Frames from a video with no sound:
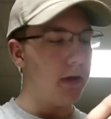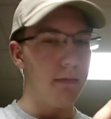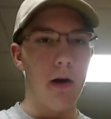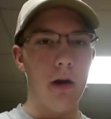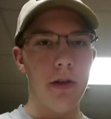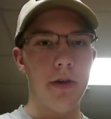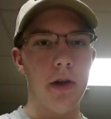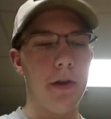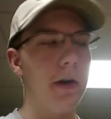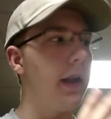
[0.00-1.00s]
Marlin
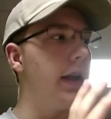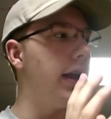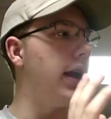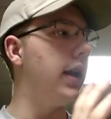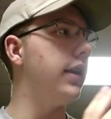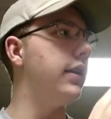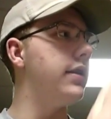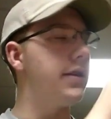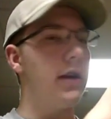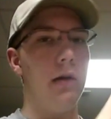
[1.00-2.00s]
30-30, and
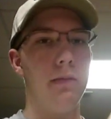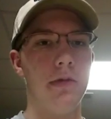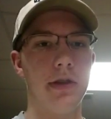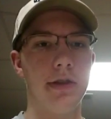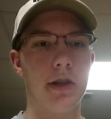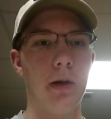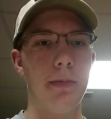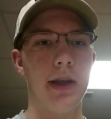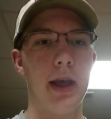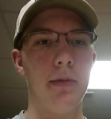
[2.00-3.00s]
this scope was the scope
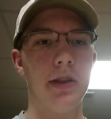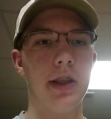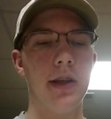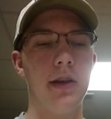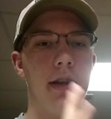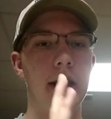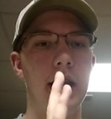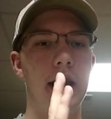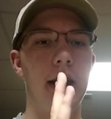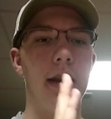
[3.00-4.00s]
that came with the gun,
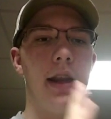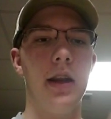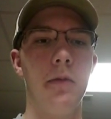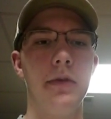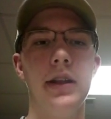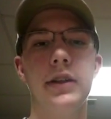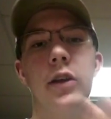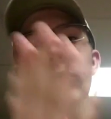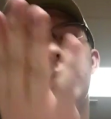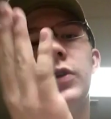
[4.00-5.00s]
and he didn't want that
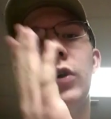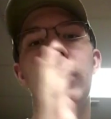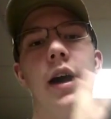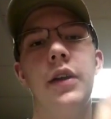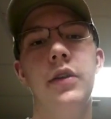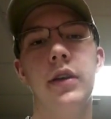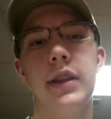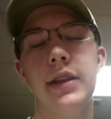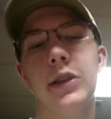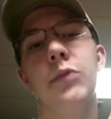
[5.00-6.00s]
scope, so I took
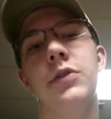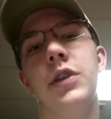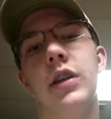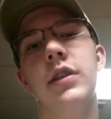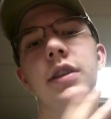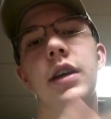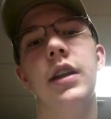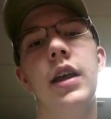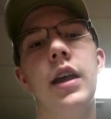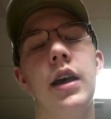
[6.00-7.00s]
that scope and stuck it on this gun.
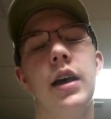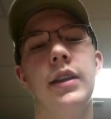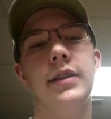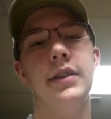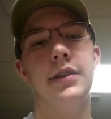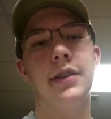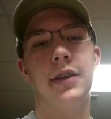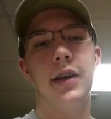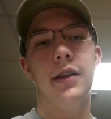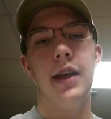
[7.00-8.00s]
This is the
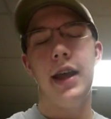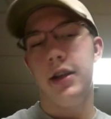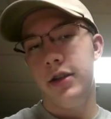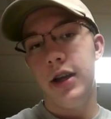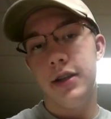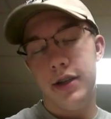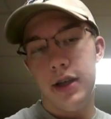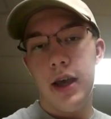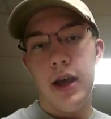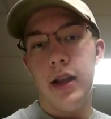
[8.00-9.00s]
gun that has shot
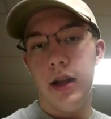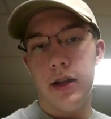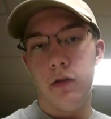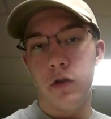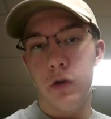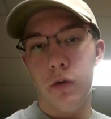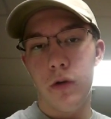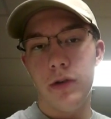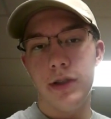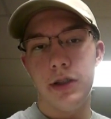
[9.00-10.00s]
a lot of those
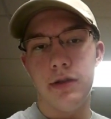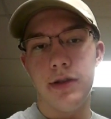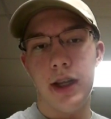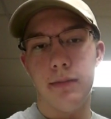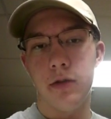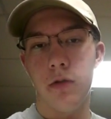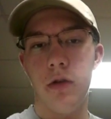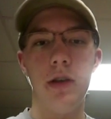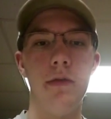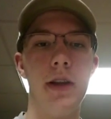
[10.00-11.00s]
squirrels that you see in my squirrel
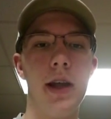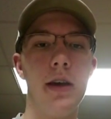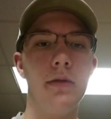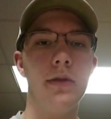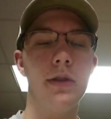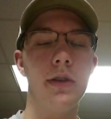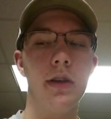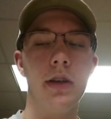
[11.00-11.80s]
hunting videos,